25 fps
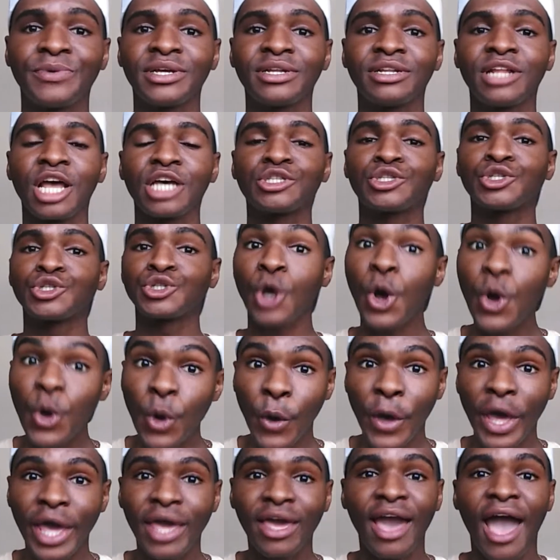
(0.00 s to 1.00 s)
been so
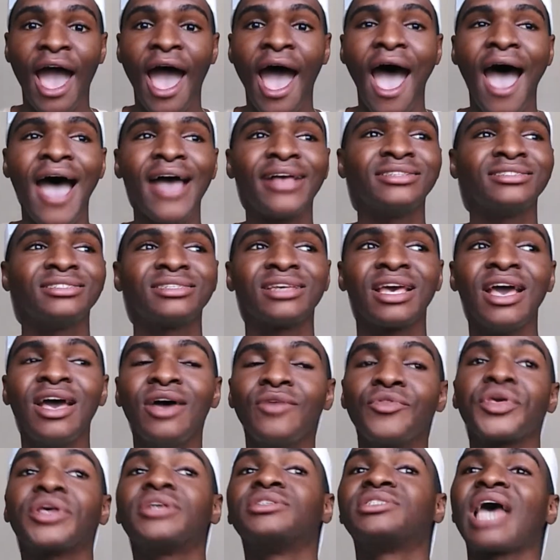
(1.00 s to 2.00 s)
quick and
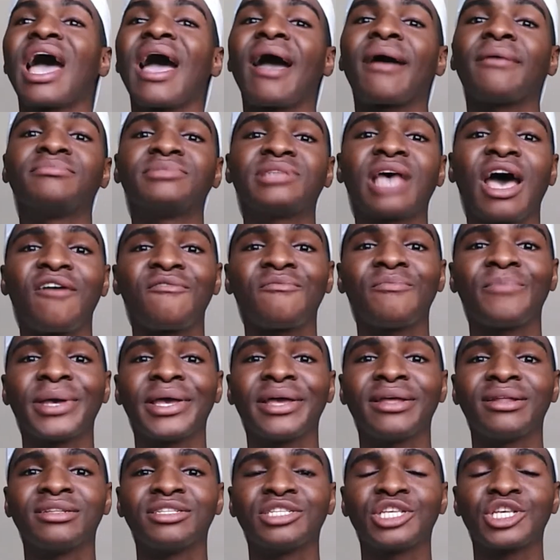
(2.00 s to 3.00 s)
the exams have
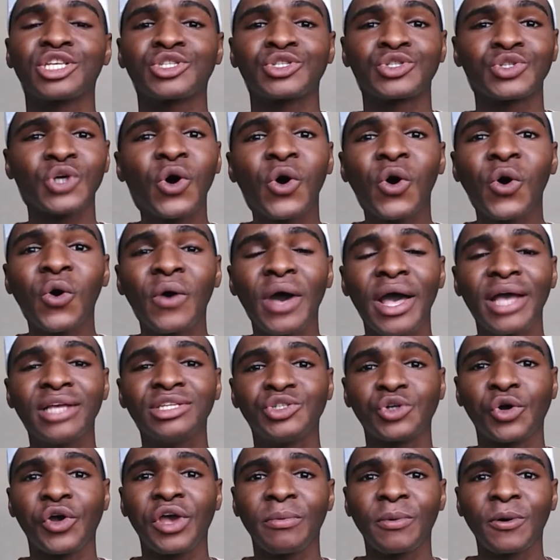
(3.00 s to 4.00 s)
been so
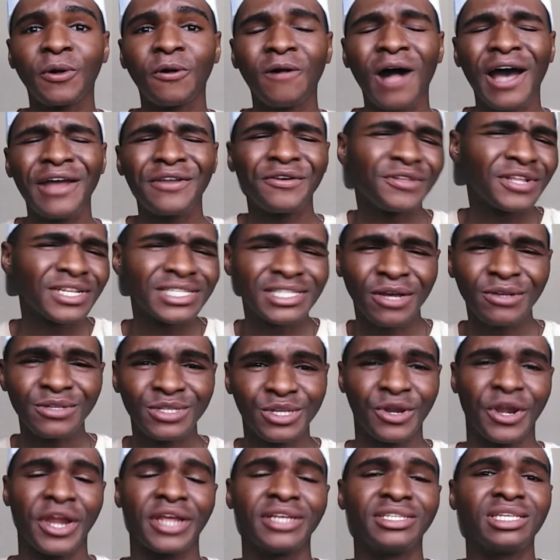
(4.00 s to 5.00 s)
enjoyable. I know that sounds
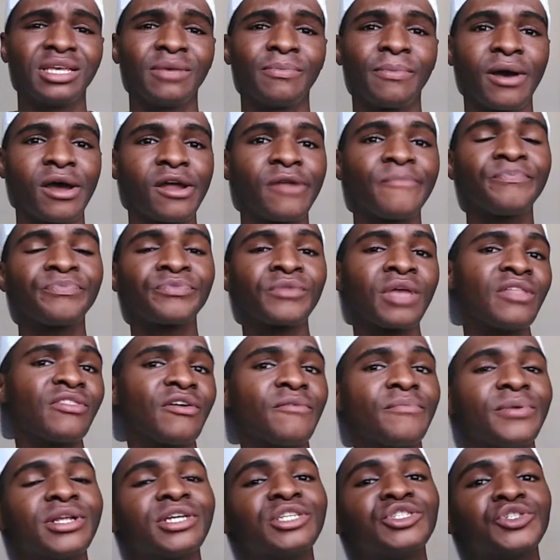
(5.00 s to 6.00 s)
crazy, but
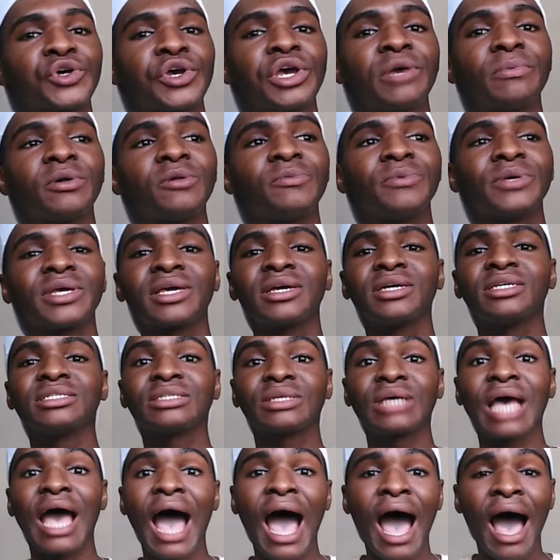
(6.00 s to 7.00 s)
they've been enjoyable because
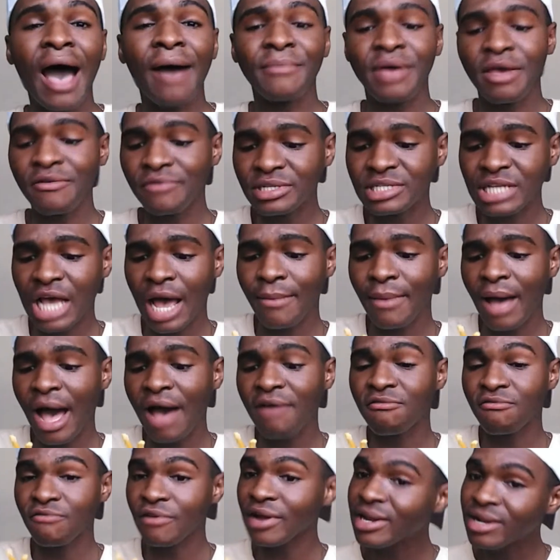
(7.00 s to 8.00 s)
every time
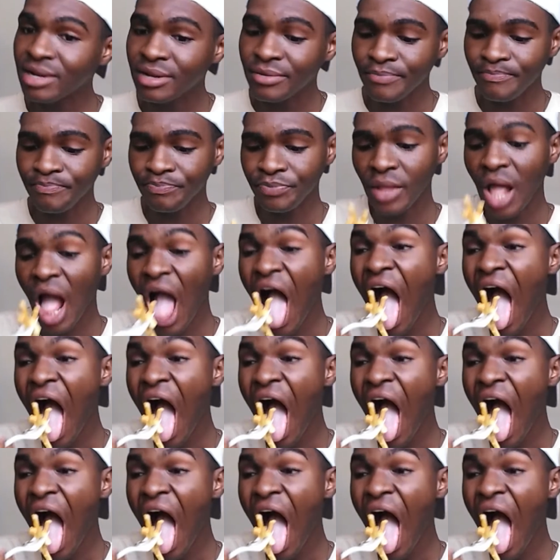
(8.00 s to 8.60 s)
I've been